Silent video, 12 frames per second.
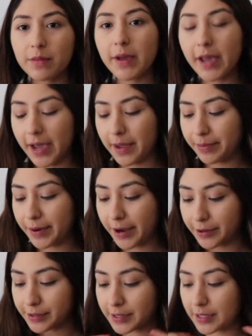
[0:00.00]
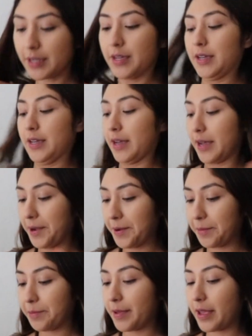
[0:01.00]
with my eyebrows.
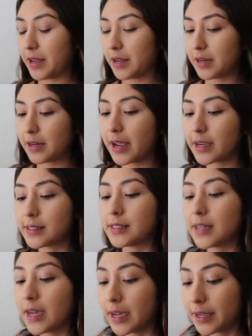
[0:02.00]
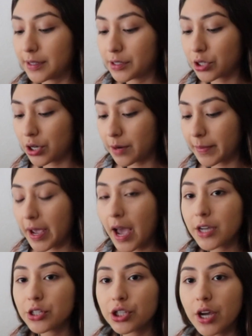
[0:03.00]
Next, I start on my
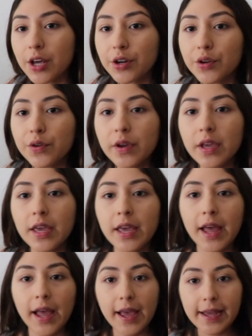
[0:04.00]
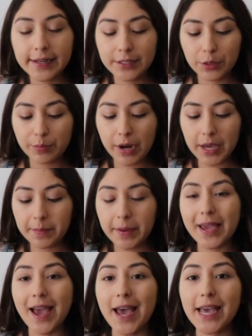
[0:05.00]
eyeshadow, and to prime
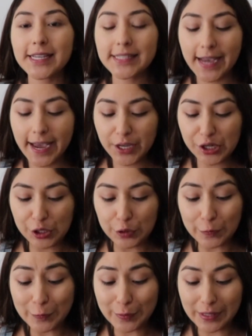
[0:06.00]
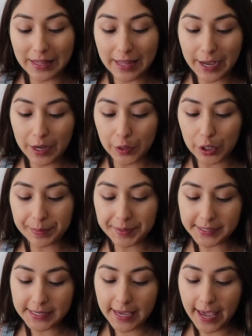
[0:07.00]
my eyes, I use the
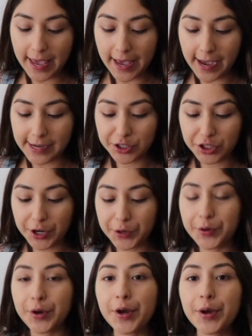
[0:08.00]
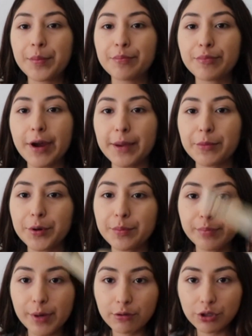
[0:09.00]
Urban Decay Eyeshadow Primer
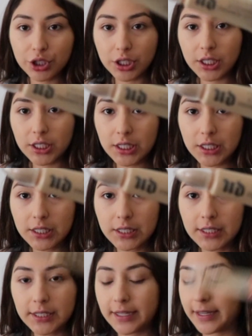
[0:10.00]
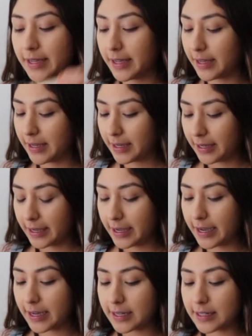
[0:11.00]
Potion,
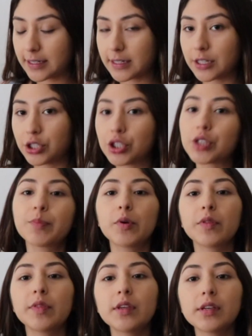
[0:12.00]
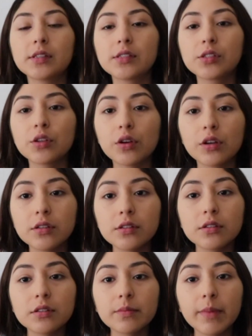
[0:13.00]
and I just put this
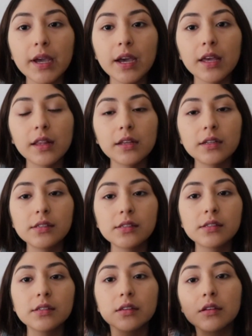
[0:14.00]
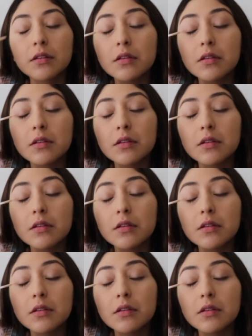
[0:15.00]
on my eyelids.